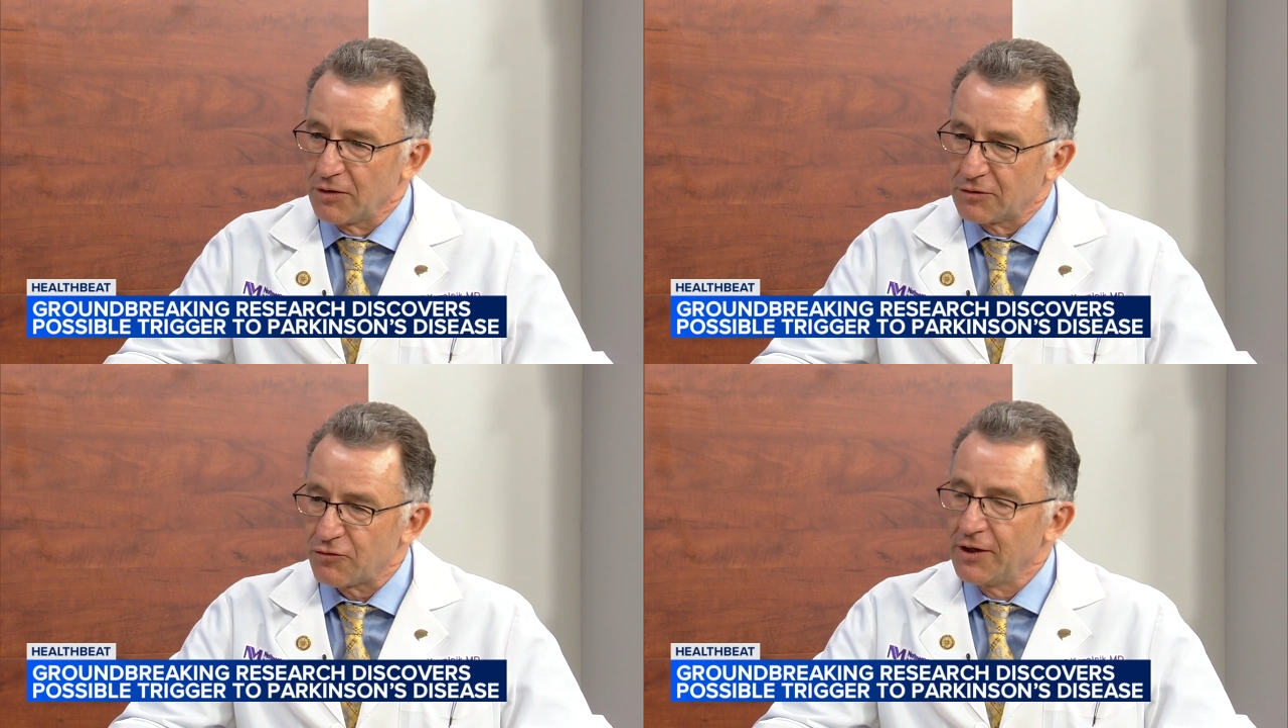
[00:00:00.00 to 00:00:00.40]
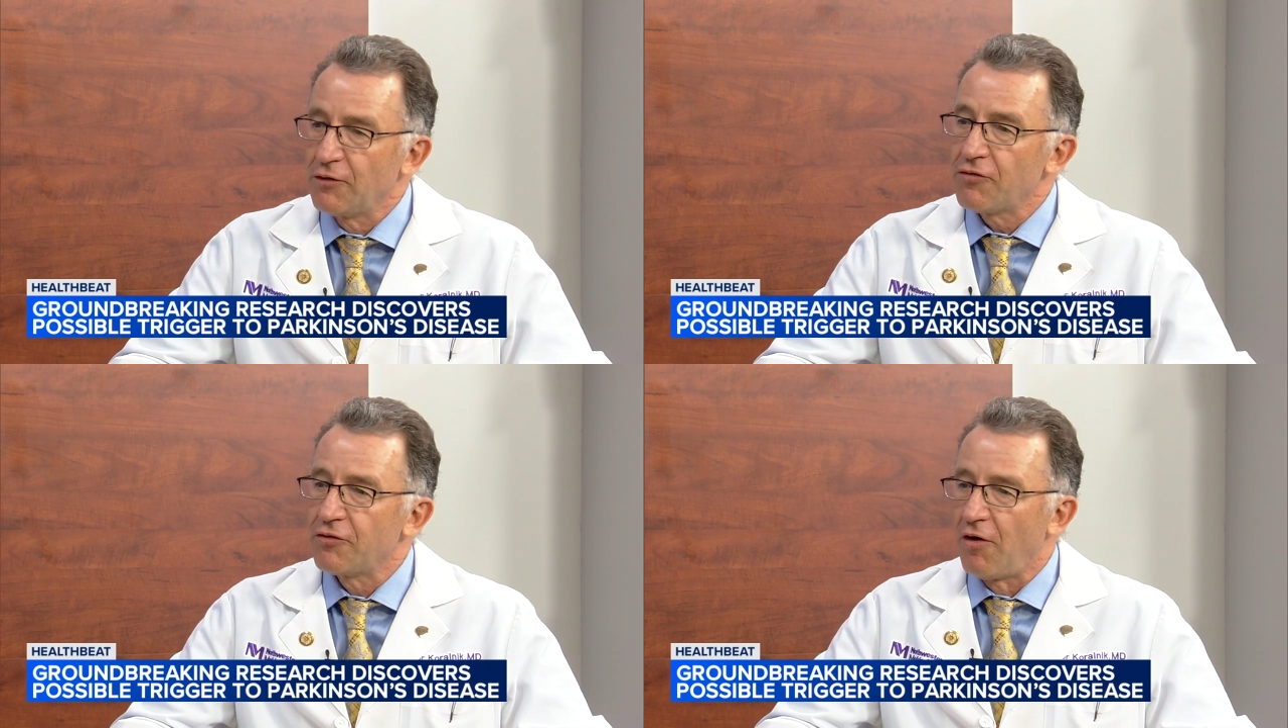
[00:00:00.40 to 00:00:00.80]
train of
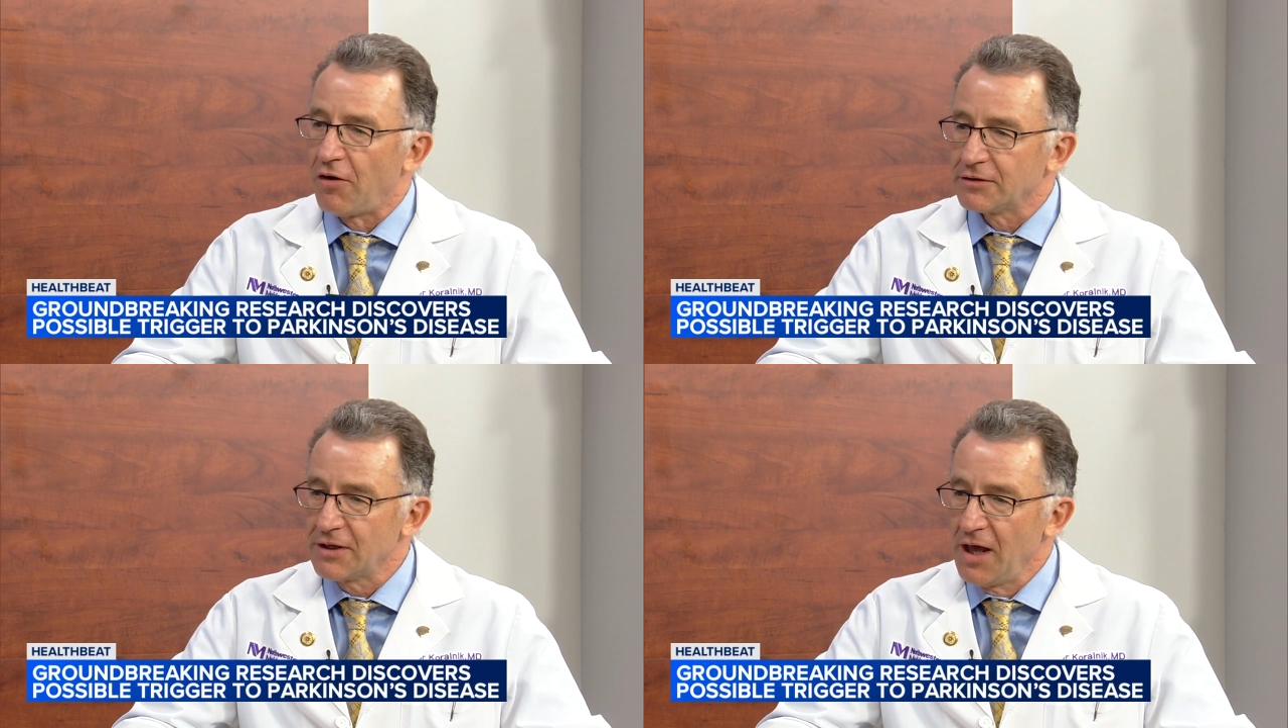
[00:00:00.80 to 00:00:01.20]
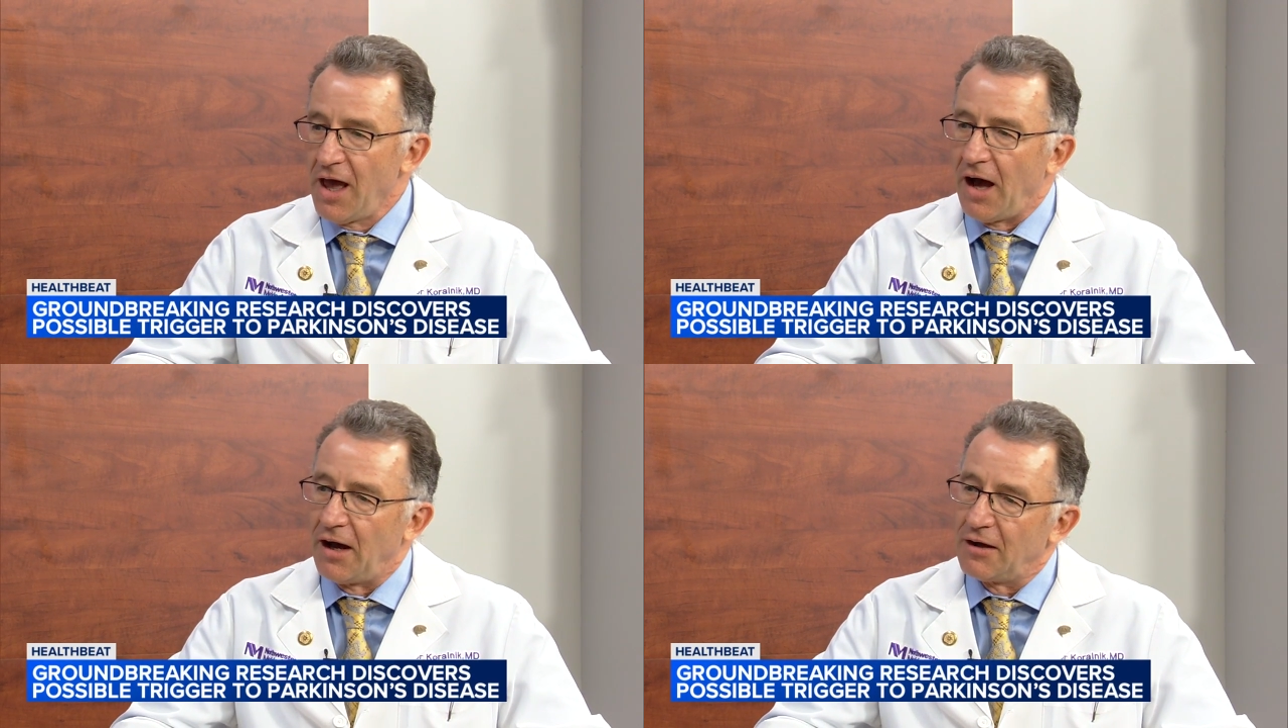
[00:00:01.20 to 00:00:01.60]
thought,
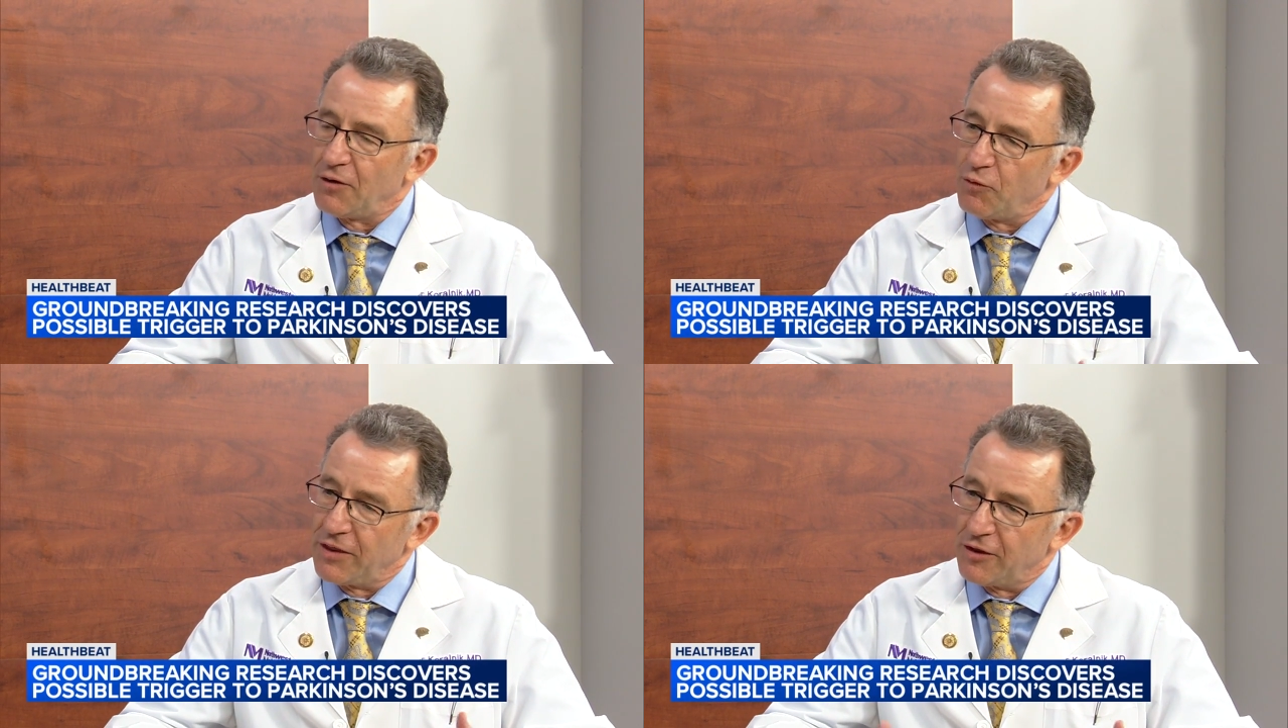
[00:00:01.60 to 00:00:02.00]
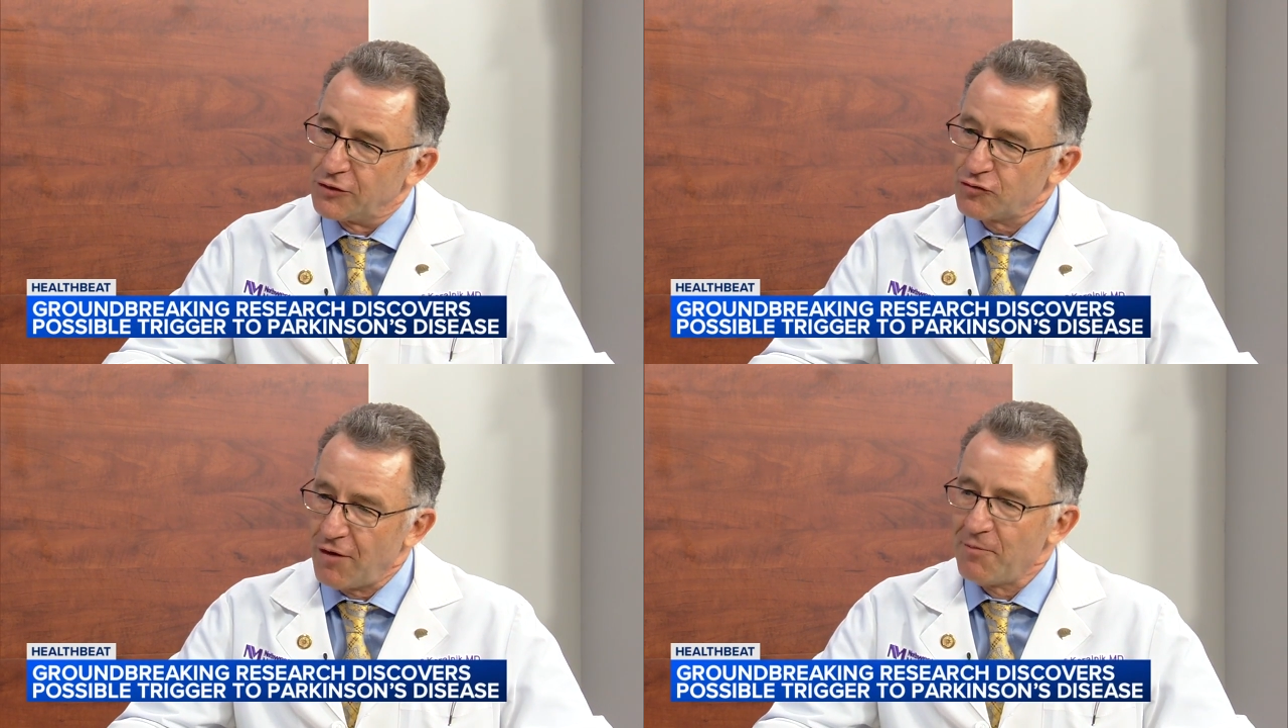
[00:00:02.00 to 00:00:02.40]
uh, with
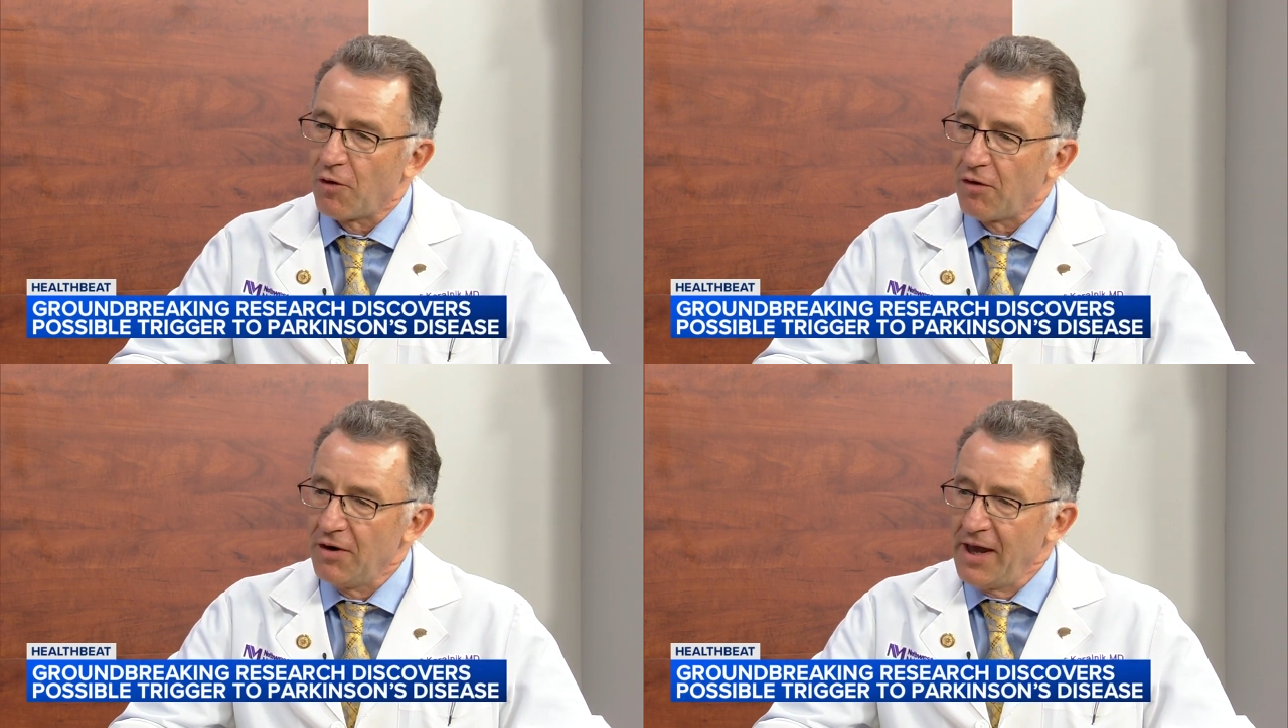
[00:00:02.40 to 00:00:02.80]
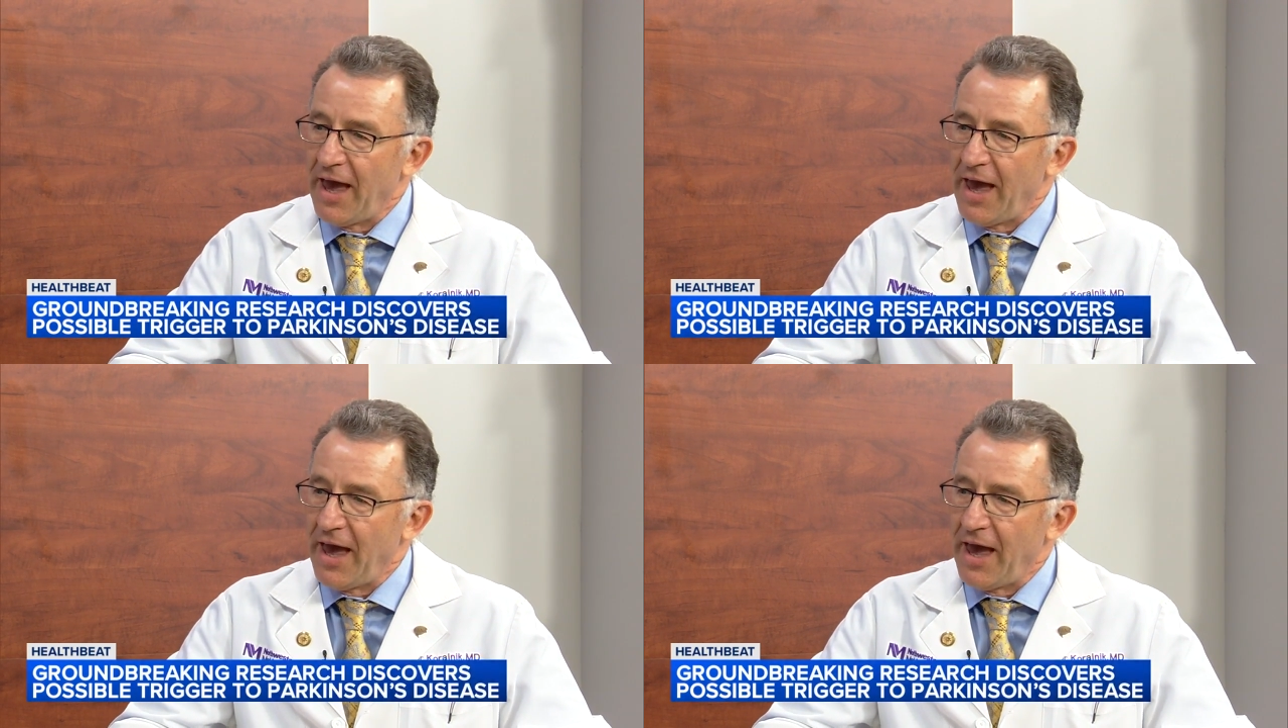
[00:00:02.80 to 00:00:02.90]
tremor,